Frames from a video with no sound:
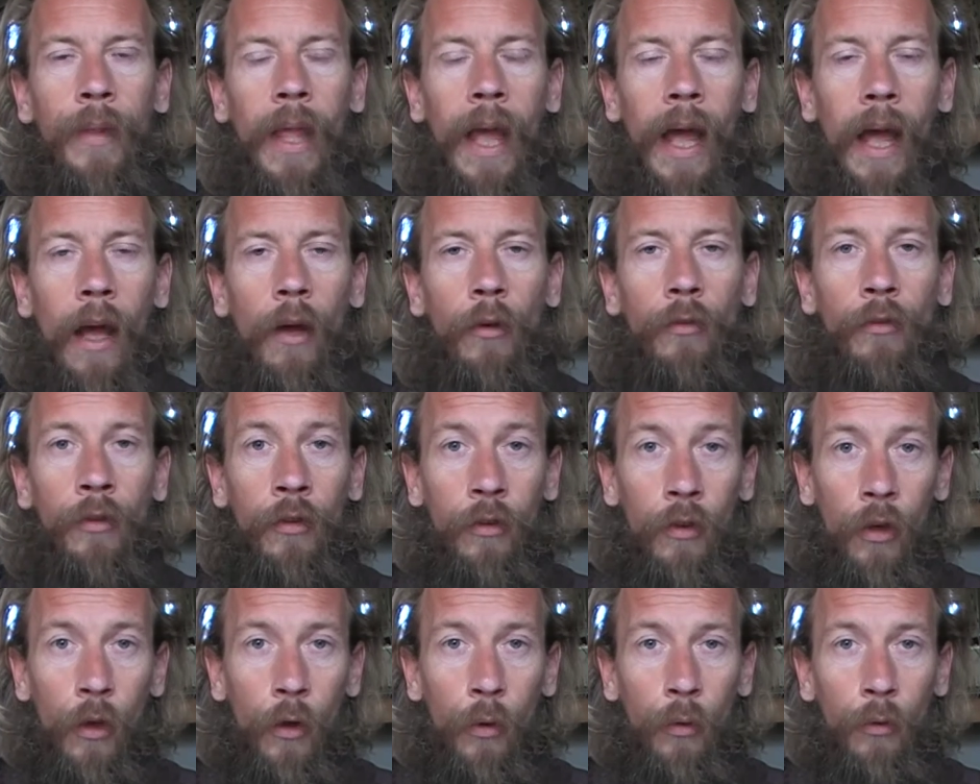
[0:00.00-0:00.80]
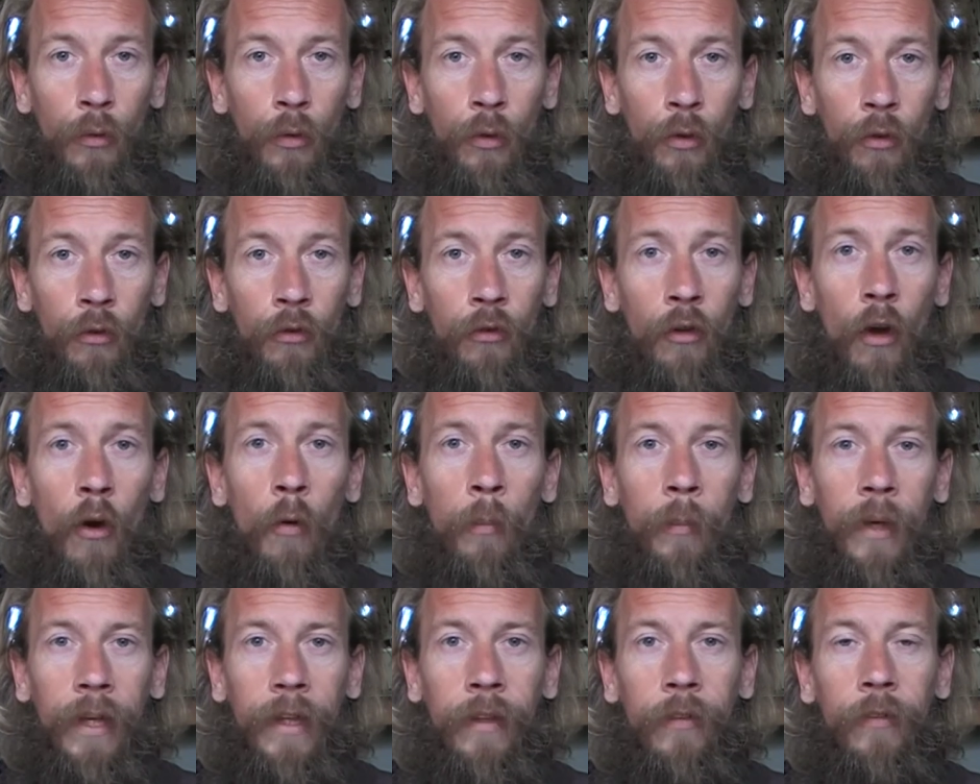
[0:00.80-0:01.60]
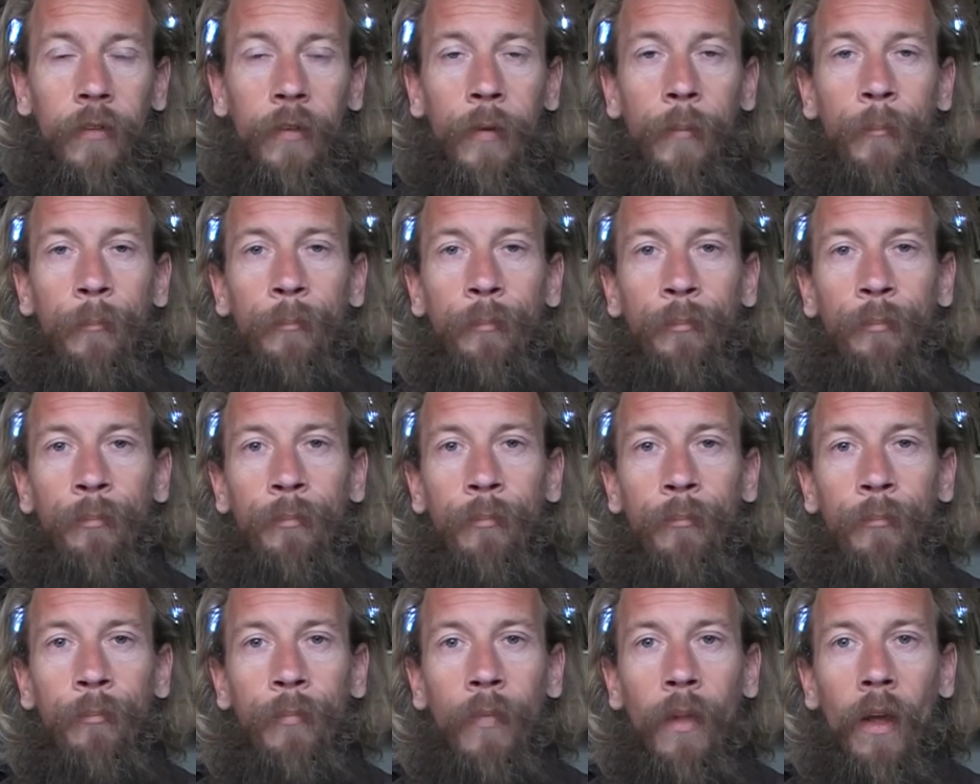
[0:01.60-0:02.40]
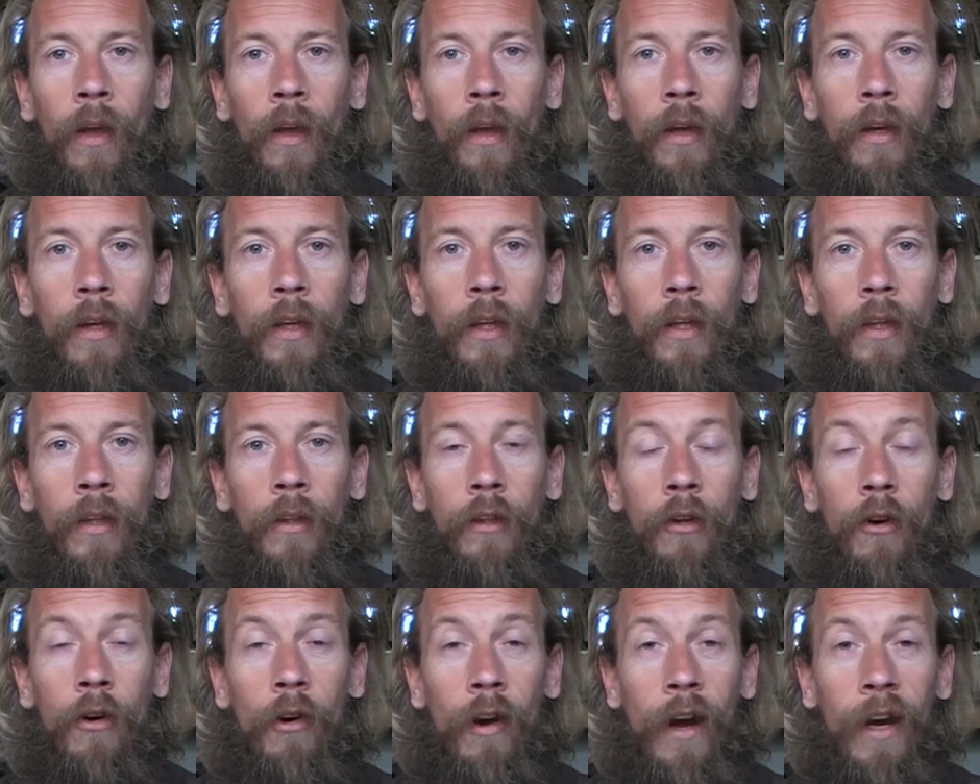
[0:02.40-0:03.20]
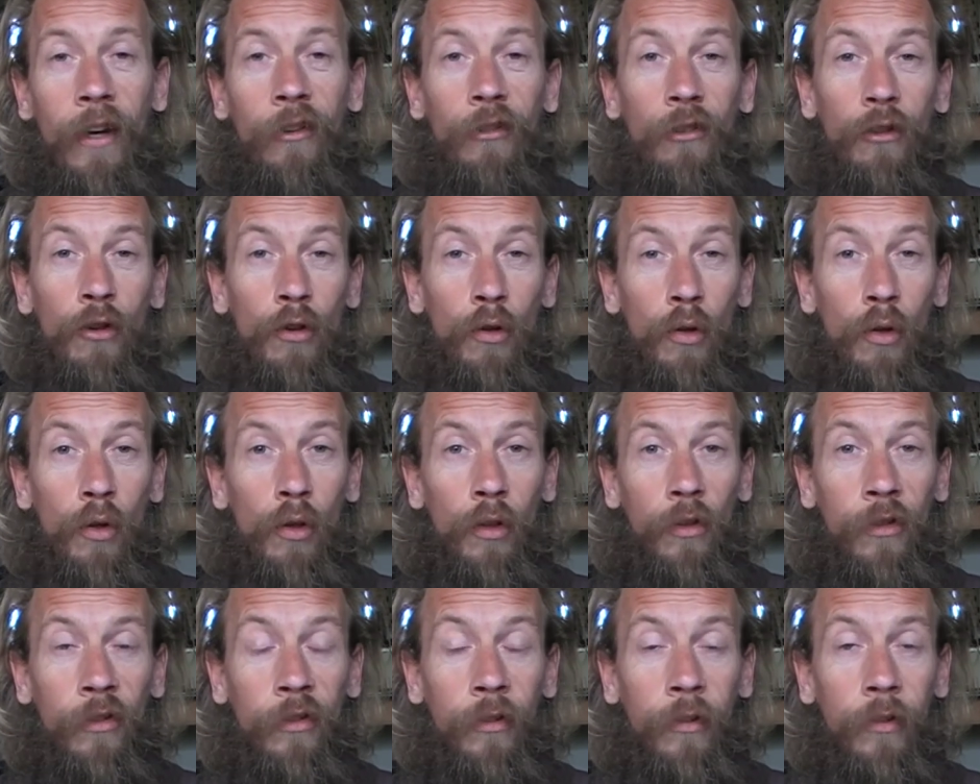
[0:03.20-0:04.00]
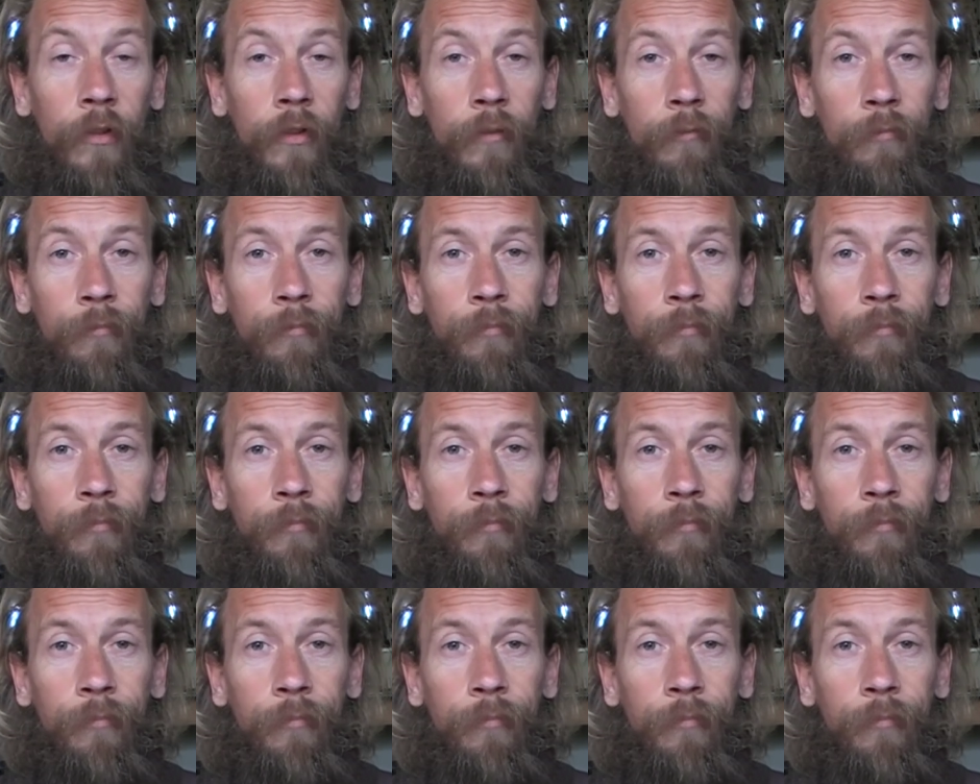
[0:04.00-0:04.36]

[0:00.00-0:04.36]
How to Know Your Soulmate. Crash Course.